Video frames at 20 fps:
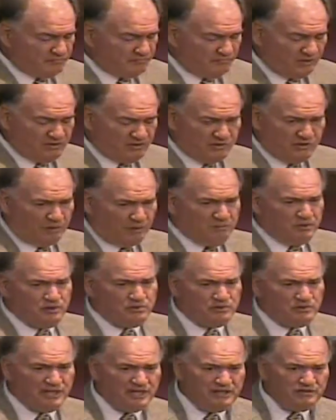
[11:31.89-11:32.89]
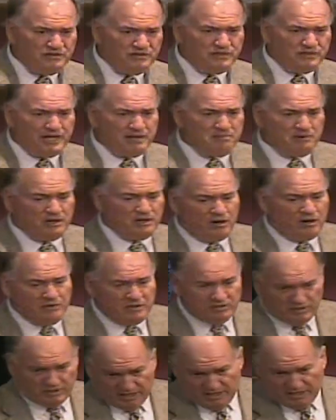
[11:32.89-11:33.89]
Some new teaching came along. They
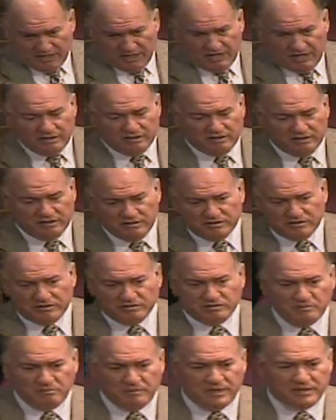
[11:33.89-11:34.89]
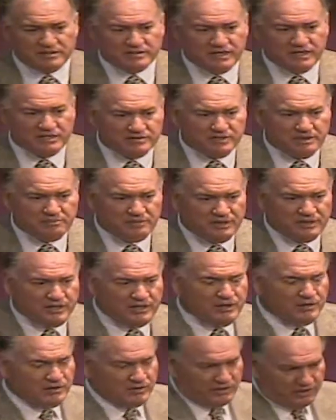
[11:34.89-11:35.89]
say, hey, hey, this, somebody's got something new
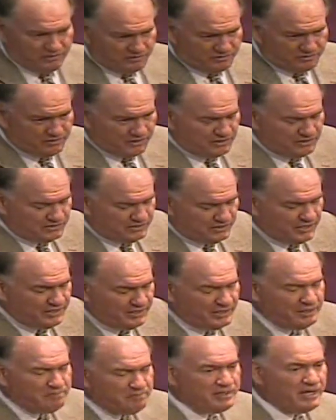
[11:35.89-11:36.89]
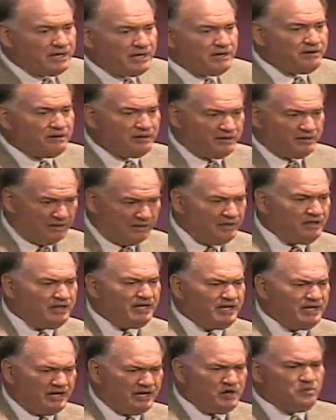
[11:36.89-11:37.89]
here. Let's, let's set them down and
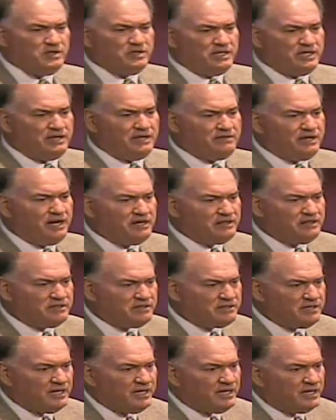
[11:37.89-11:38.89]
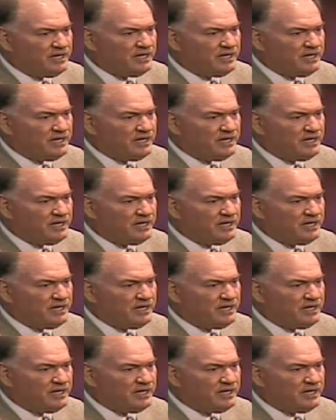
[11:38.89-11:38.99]
hear what they've got to say.